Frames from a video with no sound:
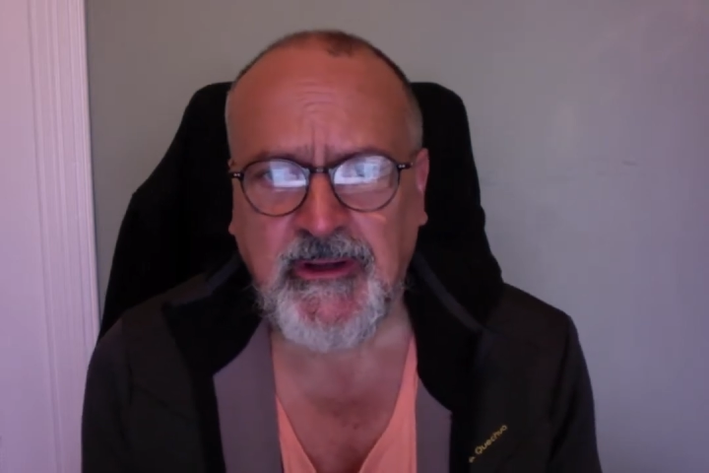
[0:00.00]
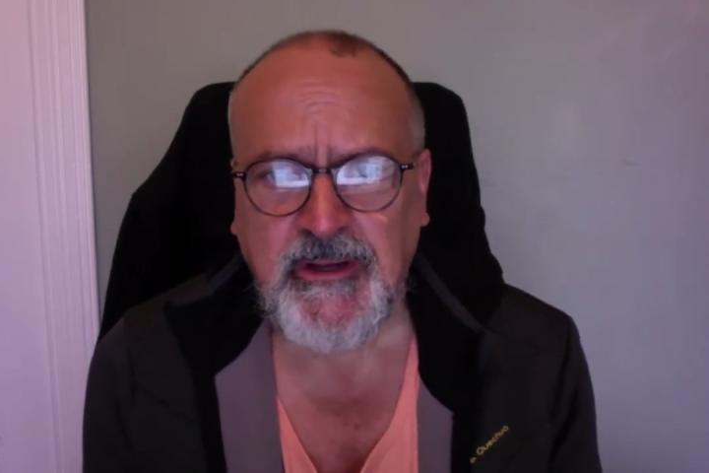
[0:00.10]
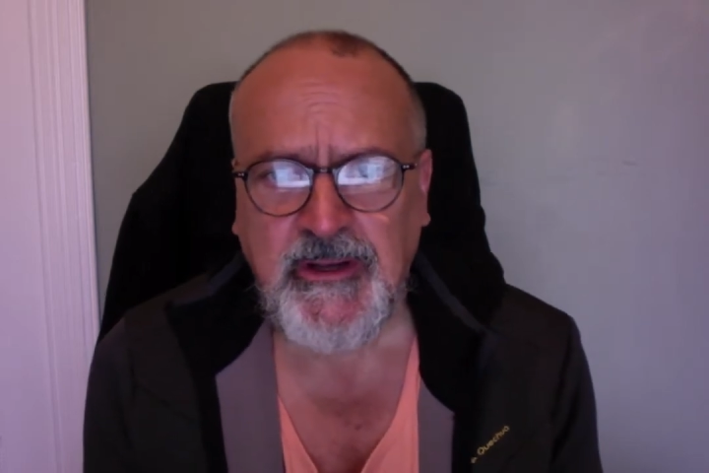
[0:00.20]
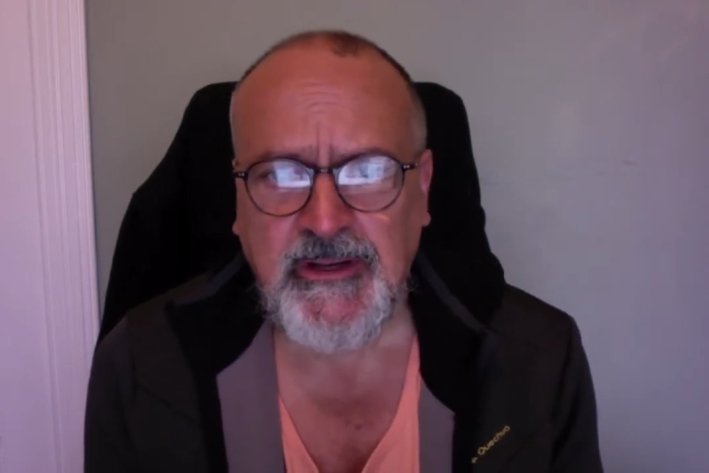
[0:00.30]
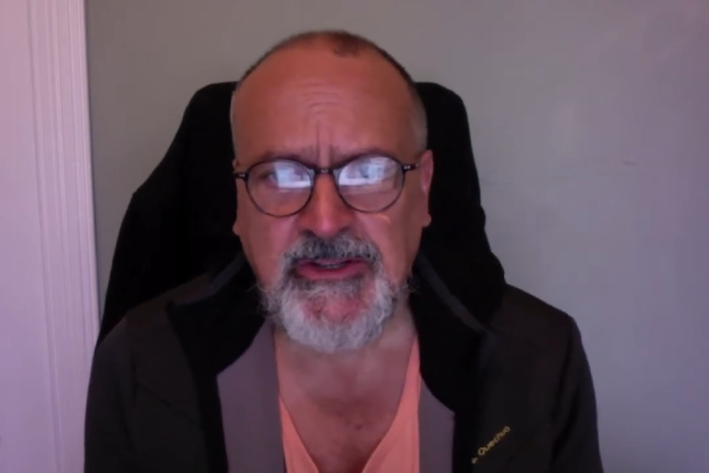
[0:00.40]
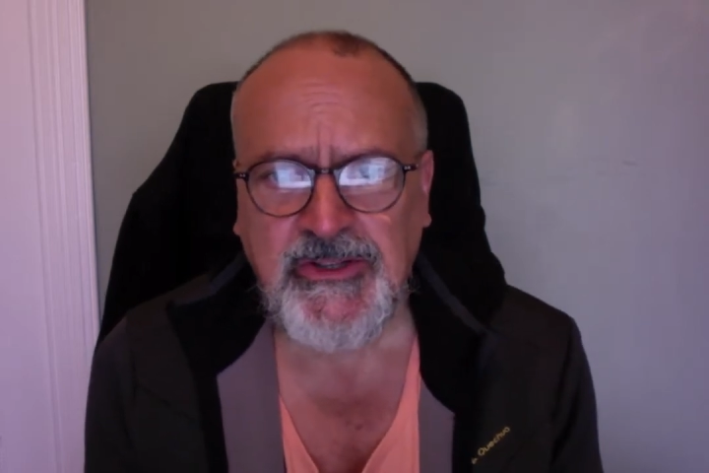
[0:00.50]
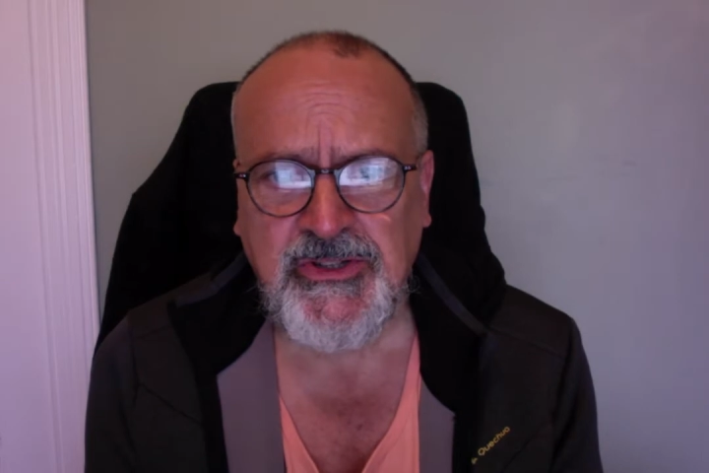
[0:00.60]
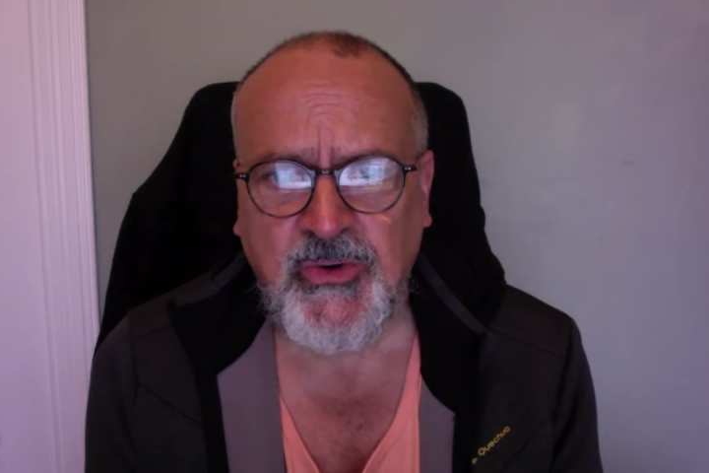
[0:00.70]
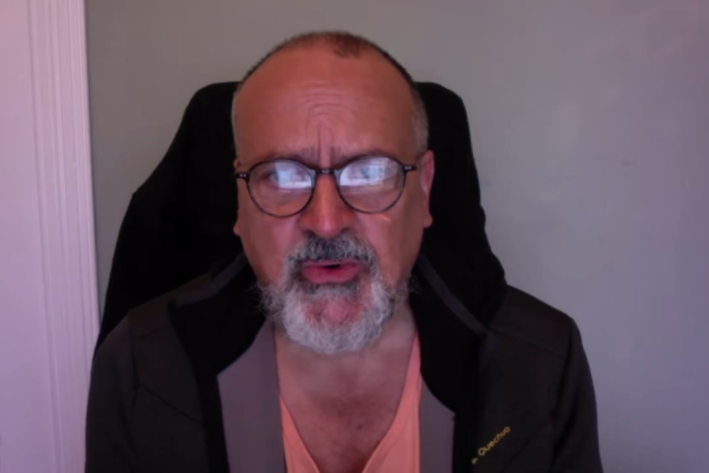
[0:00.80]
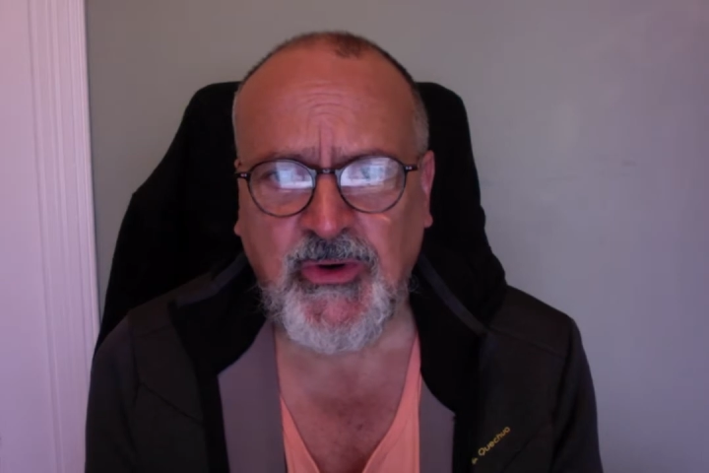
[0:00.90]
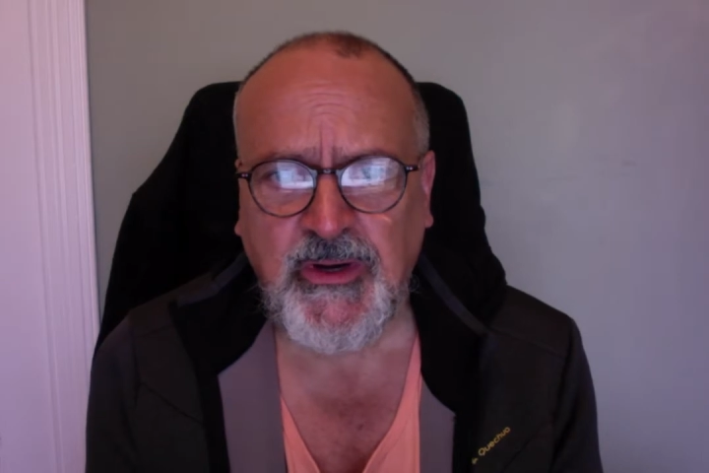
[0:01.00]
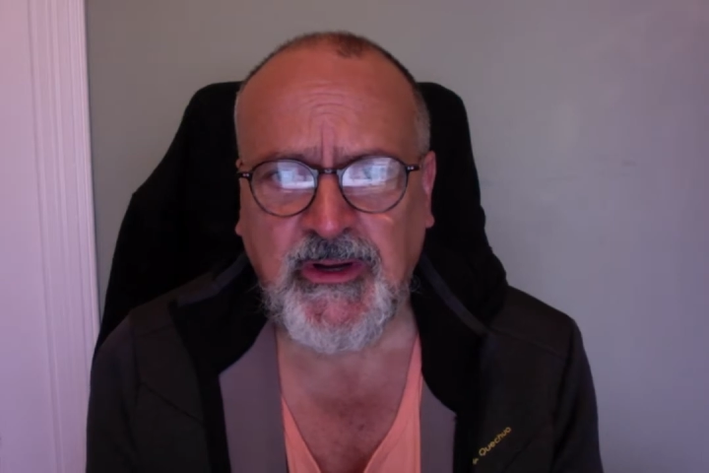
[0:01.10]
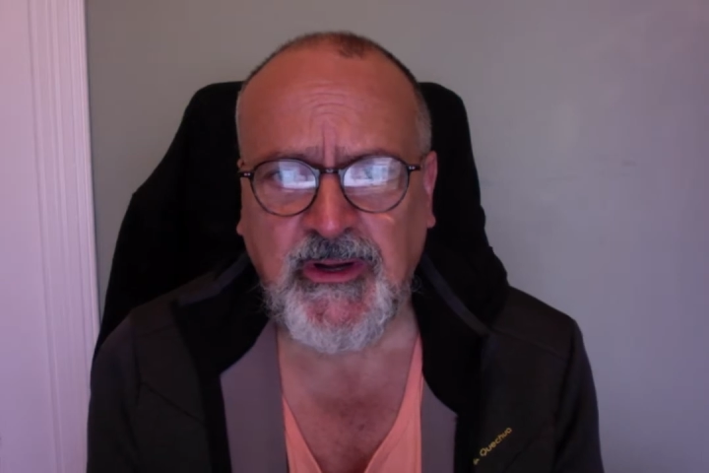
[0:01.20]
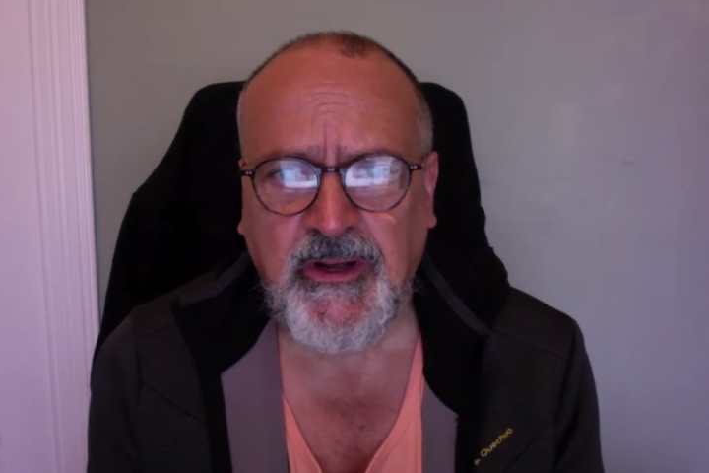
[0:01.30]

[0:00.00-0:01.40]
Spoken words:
is storing